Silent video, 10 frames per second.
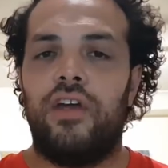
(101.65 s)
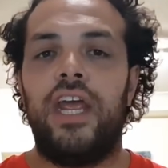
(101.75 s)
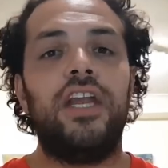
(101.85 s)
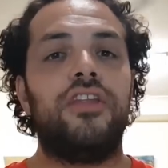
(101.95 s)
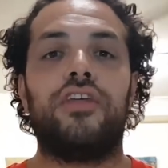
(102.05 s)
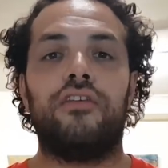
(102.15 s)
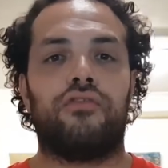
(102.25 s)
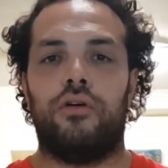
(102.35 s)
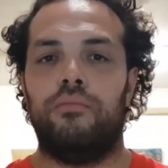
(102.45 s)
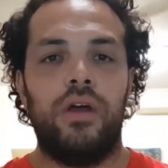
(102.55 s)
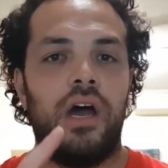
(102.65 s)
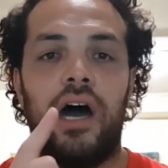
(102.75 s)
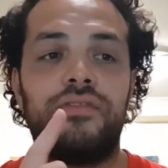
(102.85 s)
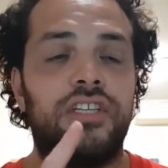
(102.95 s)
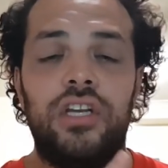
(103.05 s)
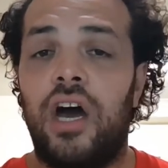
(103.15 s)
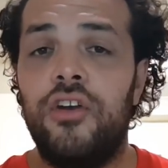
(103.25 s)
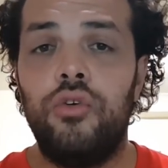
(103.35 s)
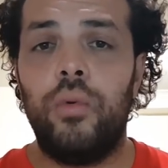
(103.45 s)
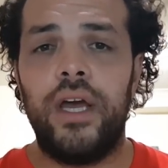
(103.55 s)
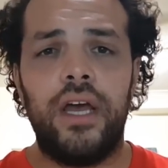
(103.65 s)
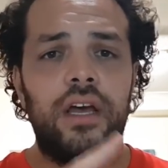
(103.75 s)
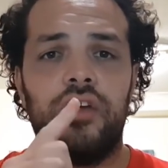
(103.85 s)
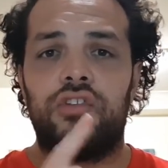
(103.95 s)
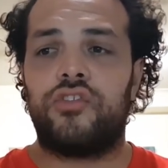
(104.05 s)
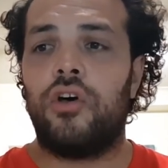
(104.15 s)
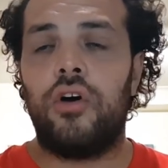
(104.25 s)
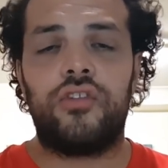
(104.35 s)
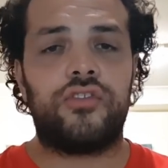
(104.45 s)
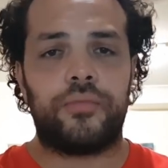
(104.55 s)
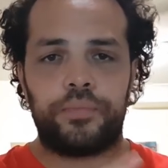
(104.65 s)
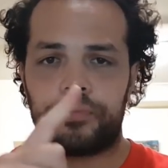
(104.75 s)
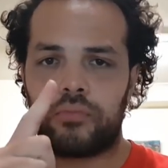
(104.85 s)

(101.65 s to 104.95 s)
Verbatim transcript: anything from I've seen underwear, socks,